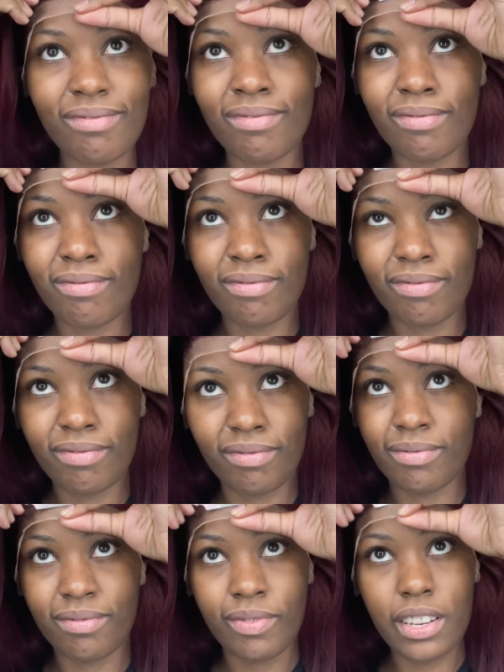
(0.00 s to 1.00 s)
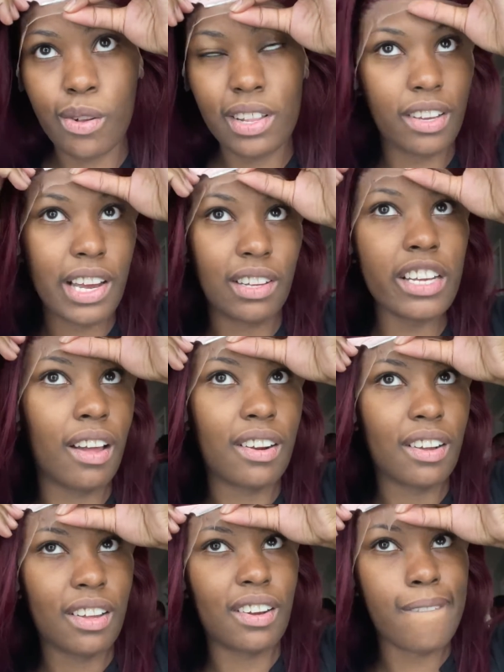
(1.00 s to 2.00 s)
the band and then I
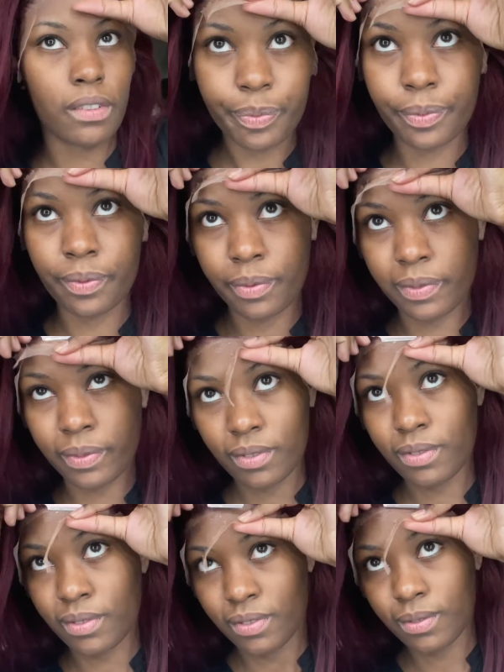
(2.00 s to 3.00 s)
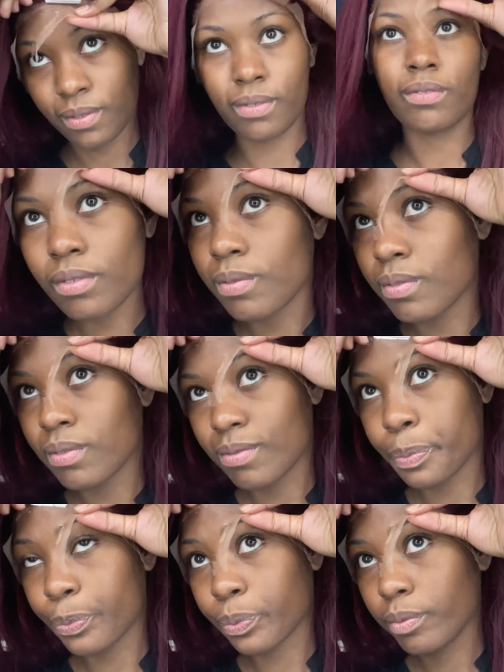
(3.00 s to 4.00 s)
begin to cut my lace using an
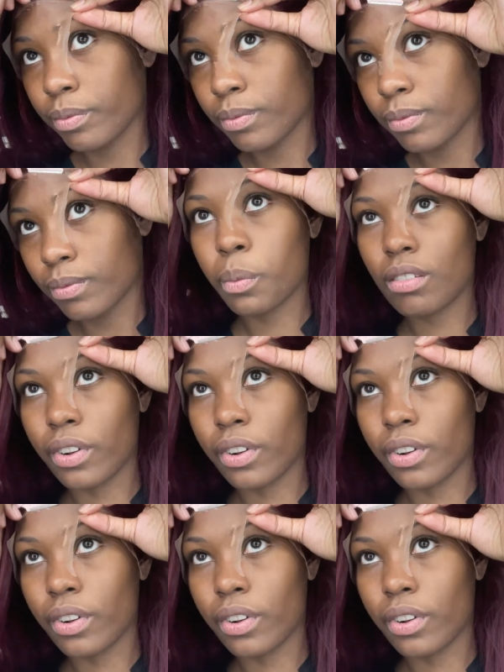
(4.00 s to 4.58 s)
eyebrow razor.